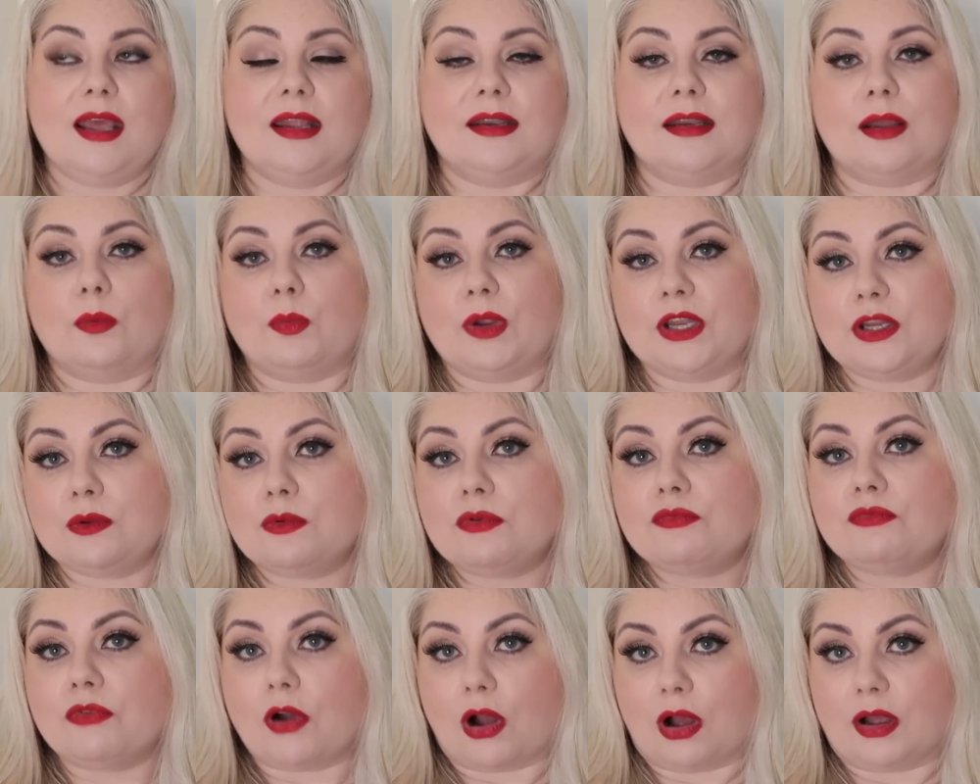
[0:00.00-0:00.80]
Now, when
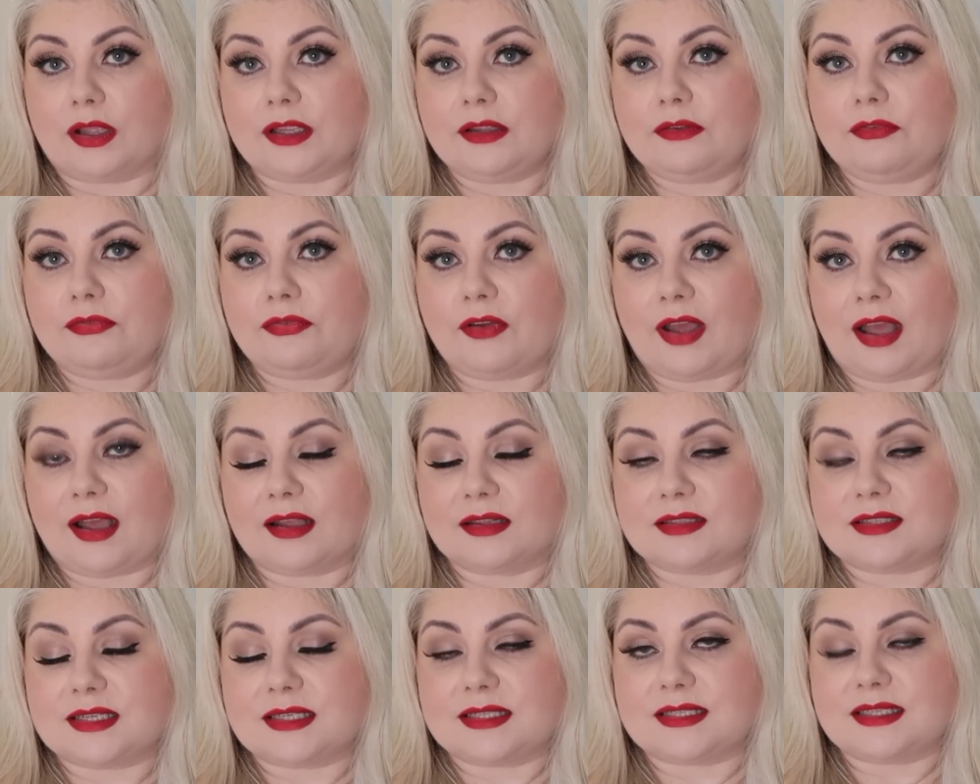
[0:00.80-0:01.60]
you arrive
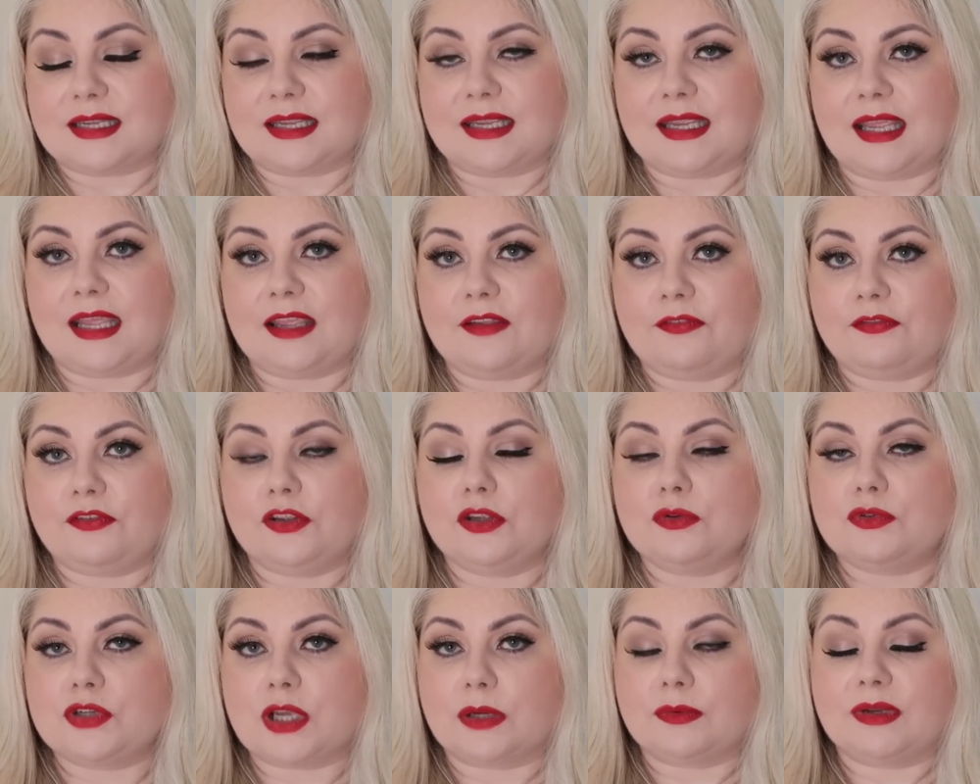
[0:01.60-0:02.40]
at Disney, if
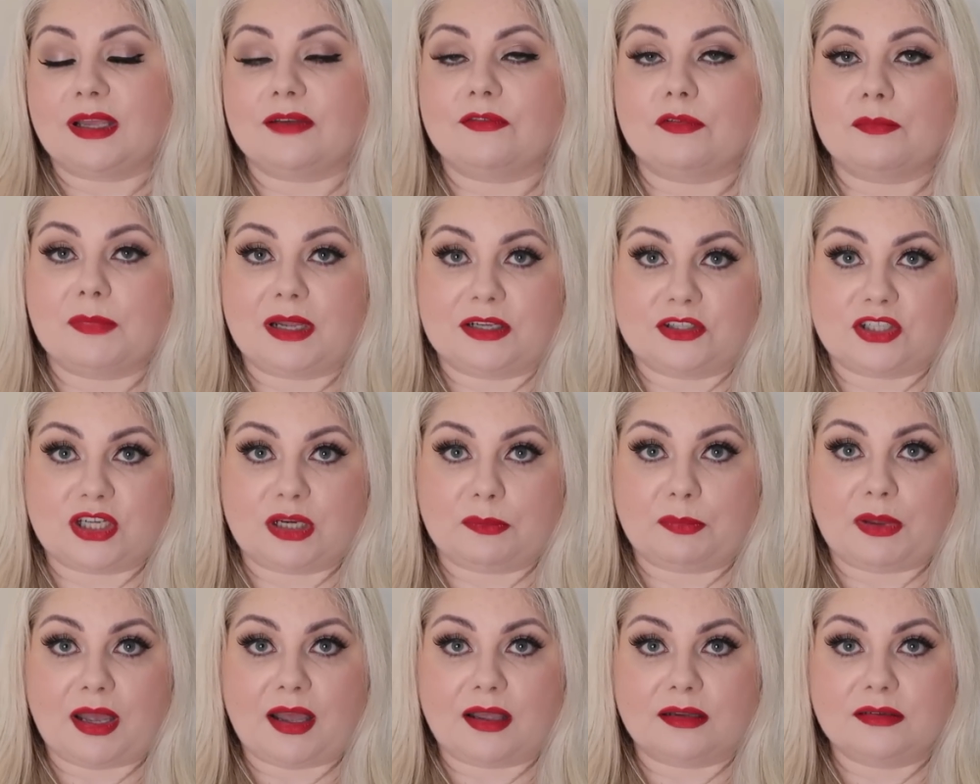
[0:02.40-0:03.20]
you don't have a
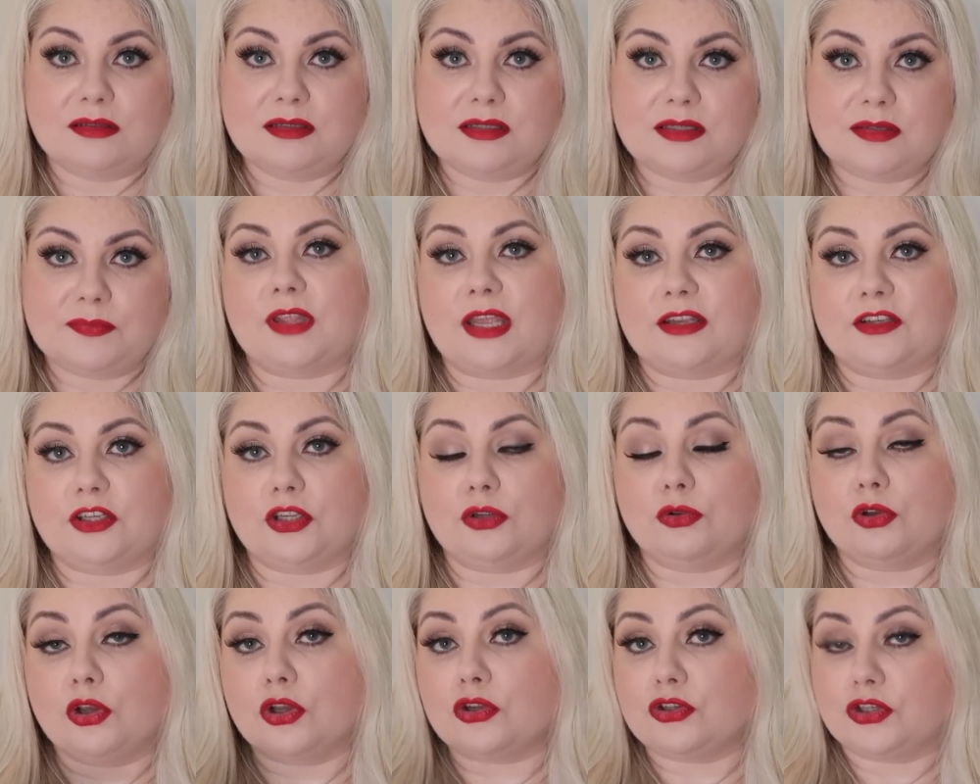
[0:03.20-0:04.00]
magic band, then
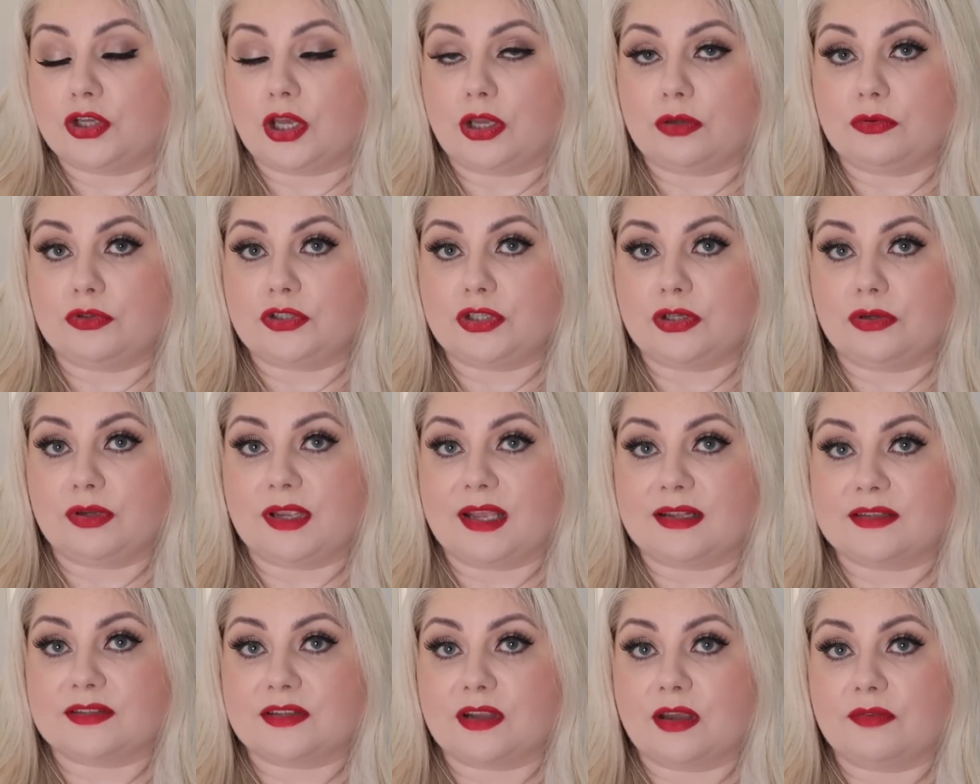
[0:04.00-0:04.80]
you could go to
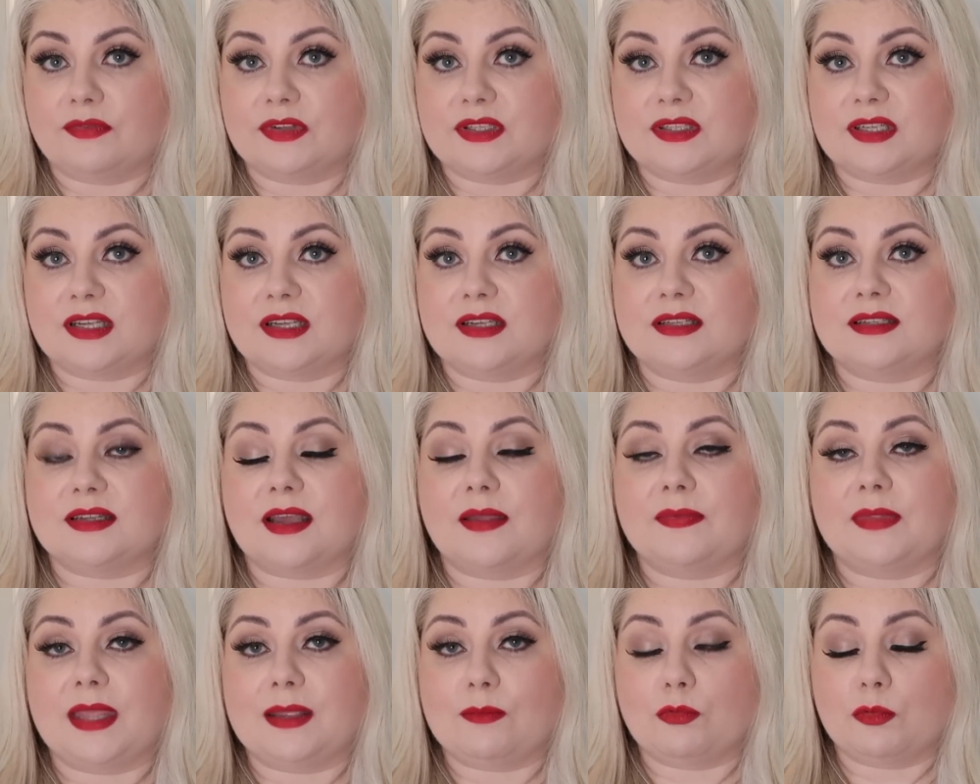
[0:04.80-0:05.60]
guest services
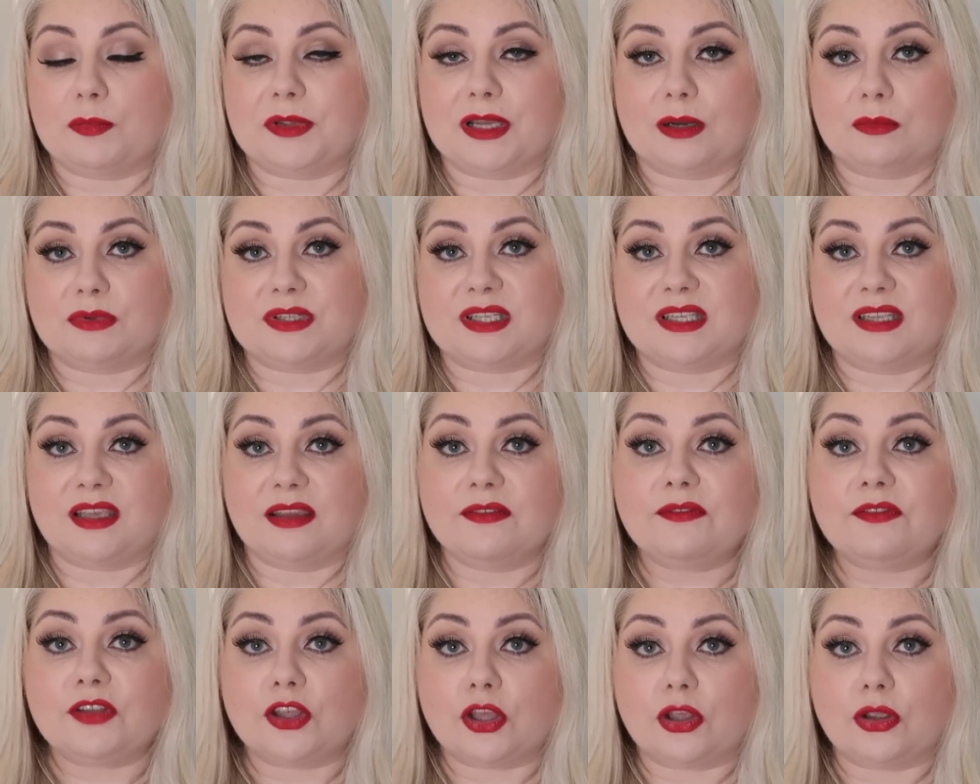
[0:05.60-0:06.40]
and they will be able to
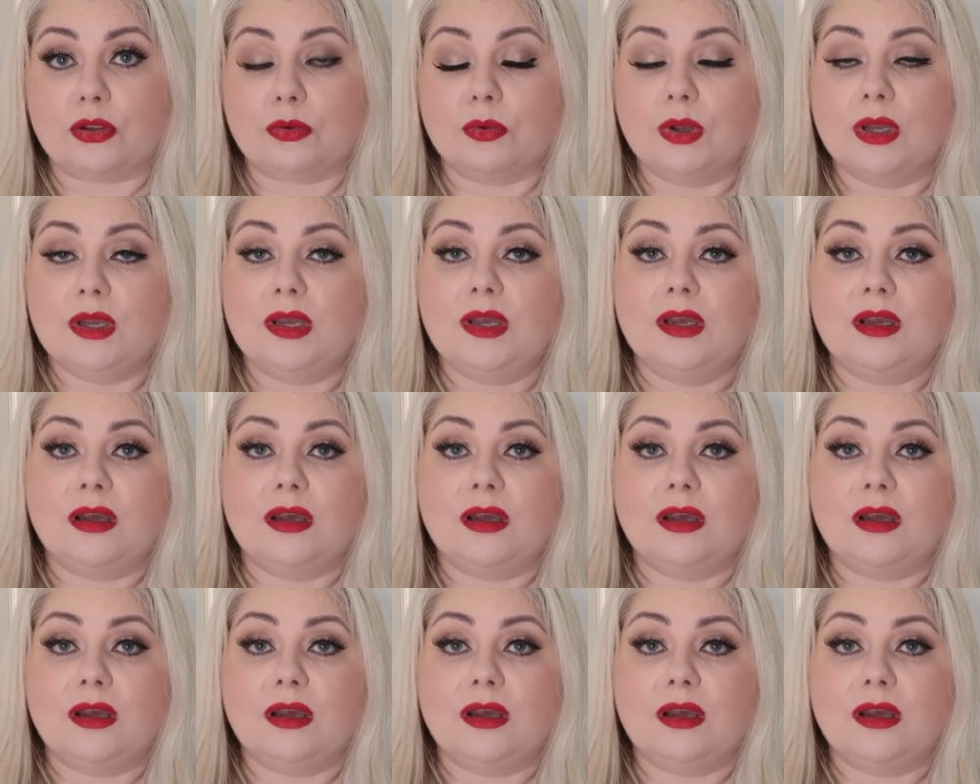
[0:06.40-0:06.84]
give you